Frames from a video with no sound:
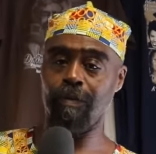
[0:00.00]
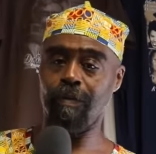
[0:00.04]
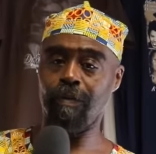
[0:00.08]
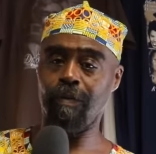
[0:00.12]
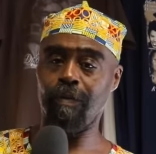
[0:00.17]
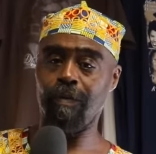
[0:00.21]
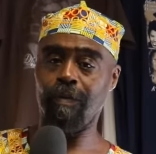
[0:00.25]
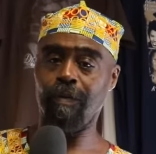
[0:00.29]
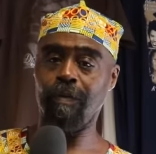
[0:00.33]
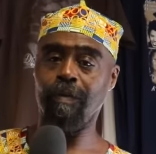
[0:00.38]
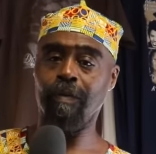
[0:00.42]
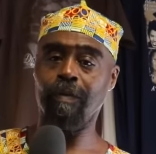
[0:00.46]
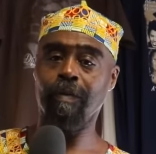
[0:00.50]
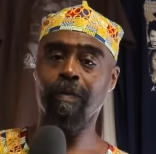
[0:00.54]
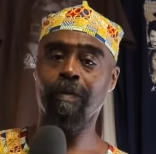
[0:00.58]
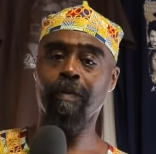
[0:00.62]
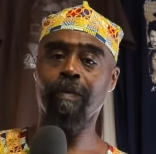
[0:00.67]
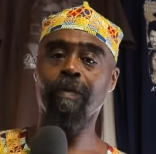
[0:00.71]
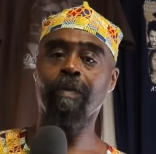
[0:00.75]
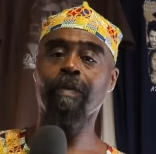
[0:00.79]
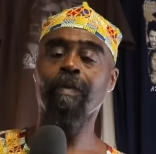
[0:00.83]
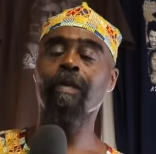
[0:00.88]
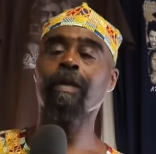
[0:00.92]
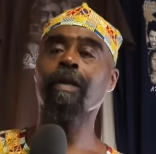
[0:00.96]

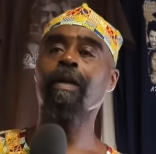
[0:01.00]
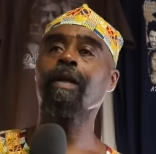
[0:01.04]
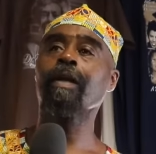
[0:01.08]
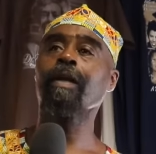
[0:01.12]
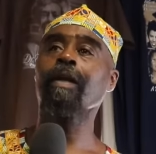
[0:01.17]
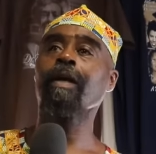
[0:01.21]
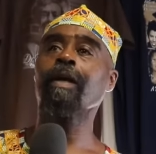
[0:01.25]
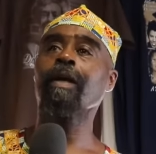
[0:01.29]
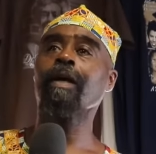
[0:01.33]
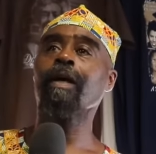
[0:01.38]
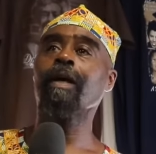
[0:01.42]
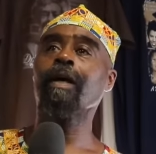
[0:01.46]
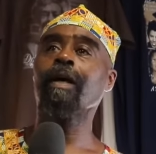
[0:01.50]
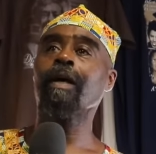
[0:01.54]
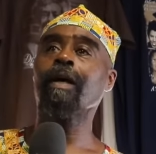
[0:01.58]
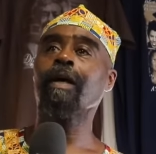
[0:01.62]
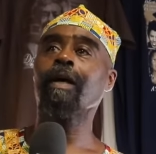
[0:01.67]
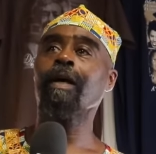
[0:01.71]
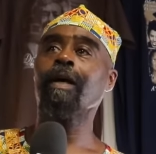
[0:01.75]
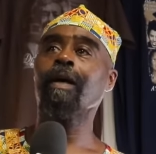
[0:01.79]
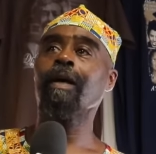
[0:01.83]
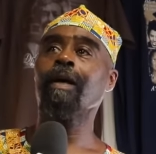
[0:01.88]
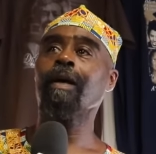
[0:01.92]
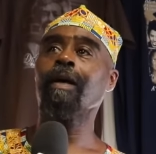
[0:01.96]

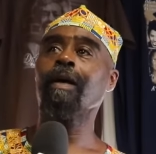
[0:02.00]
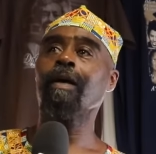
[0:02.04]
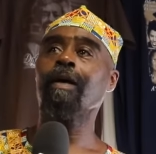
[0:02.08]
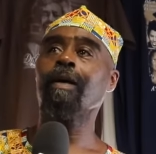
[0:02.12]
Nobody speaks.